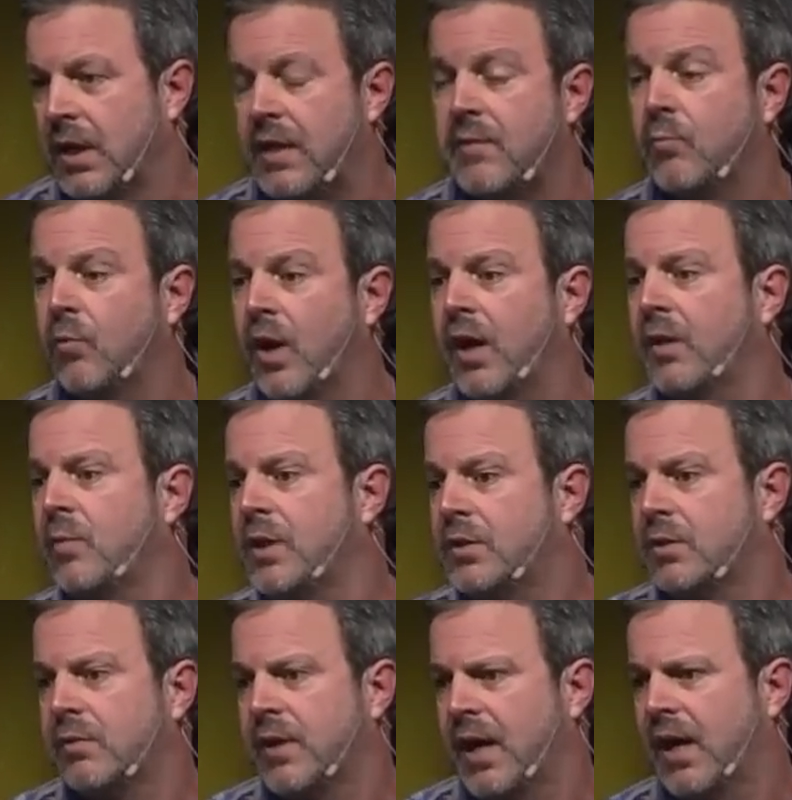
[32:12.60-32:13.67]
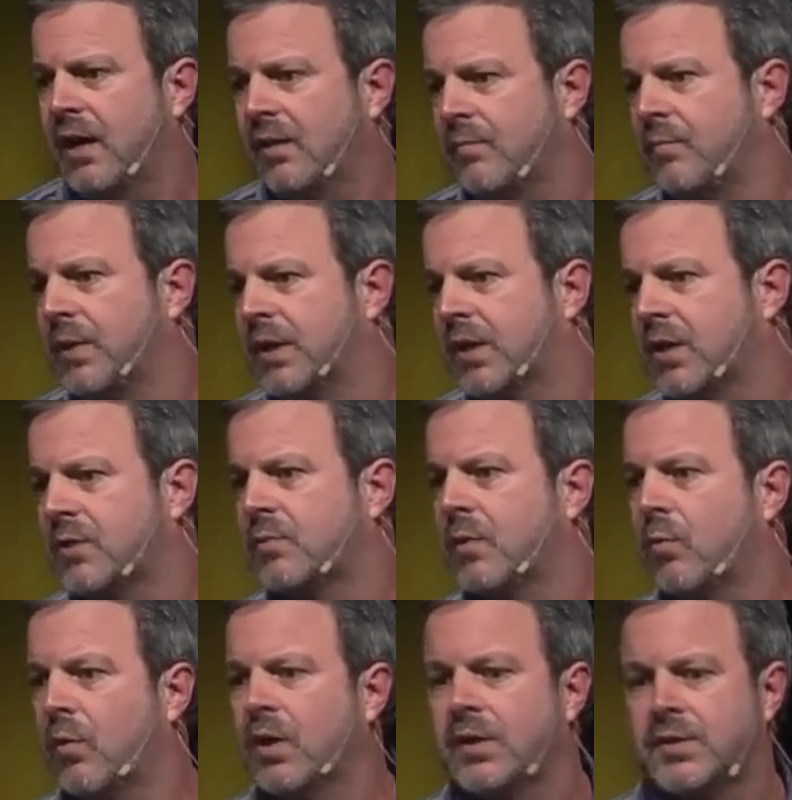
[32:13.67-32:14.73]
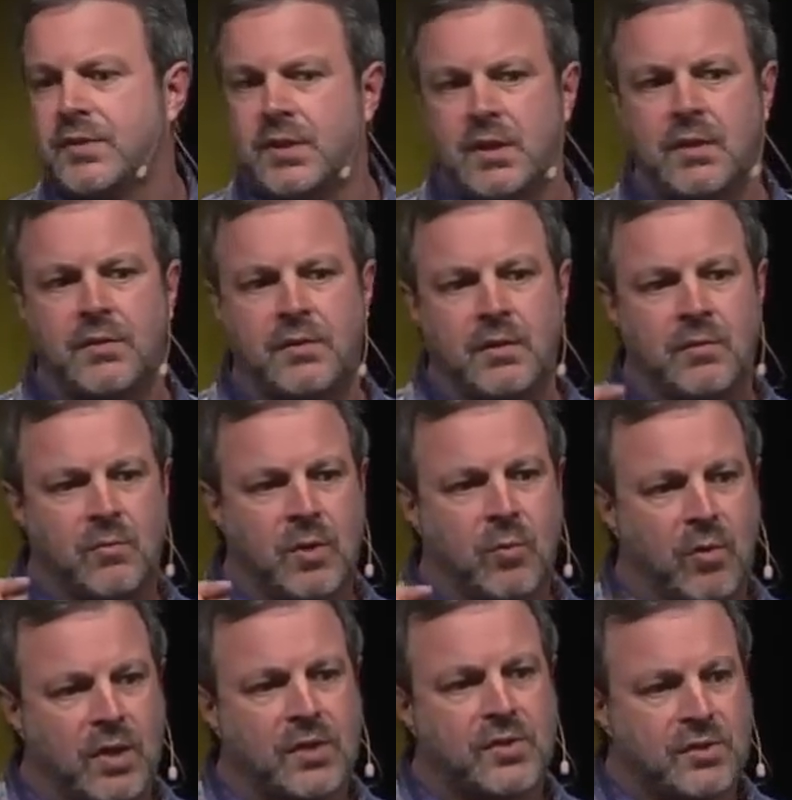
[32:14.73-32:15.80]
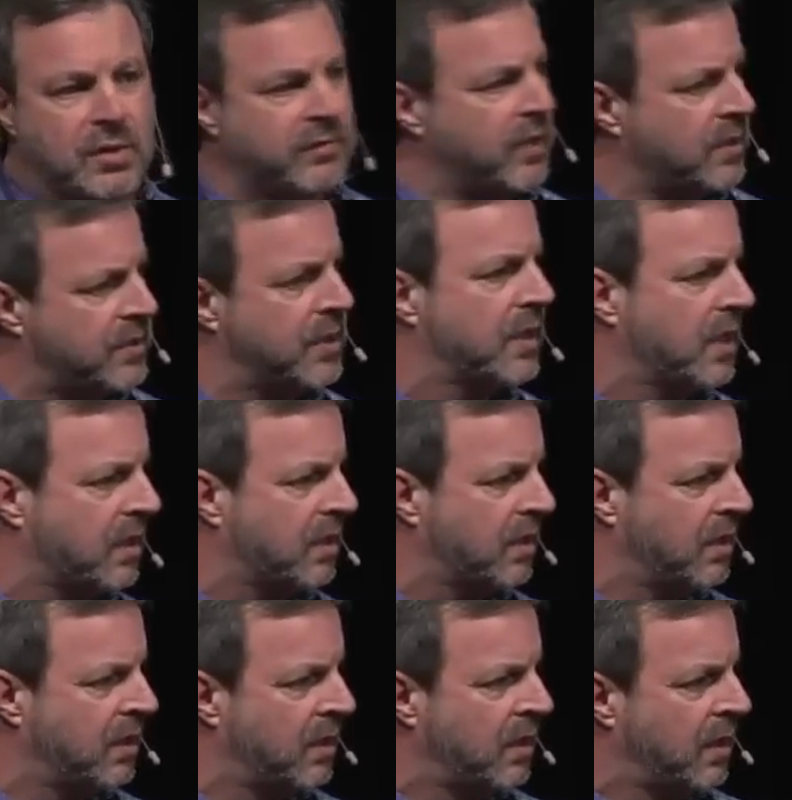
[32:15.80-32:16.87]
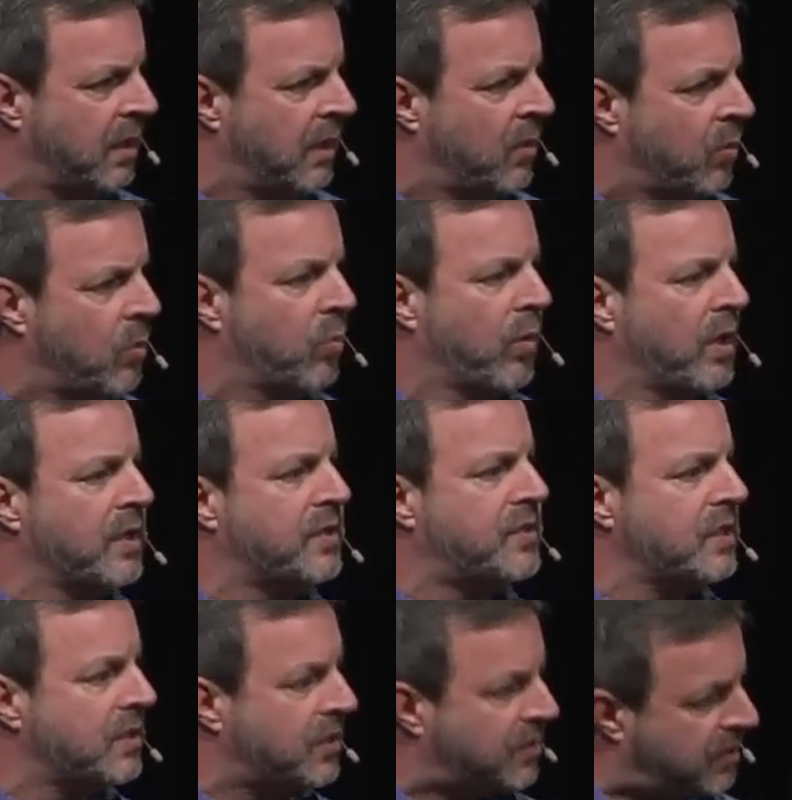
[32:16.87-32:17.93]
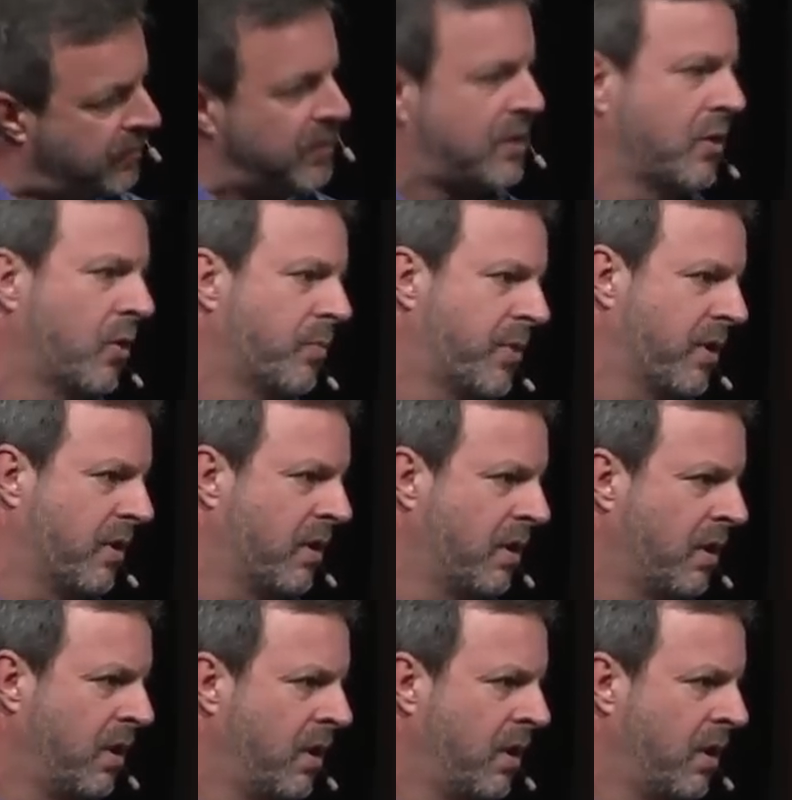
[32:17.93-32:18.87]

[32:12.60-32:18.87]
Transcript: And why do we do that? Because we want to see that we want to serve our city. We want to see the civic open.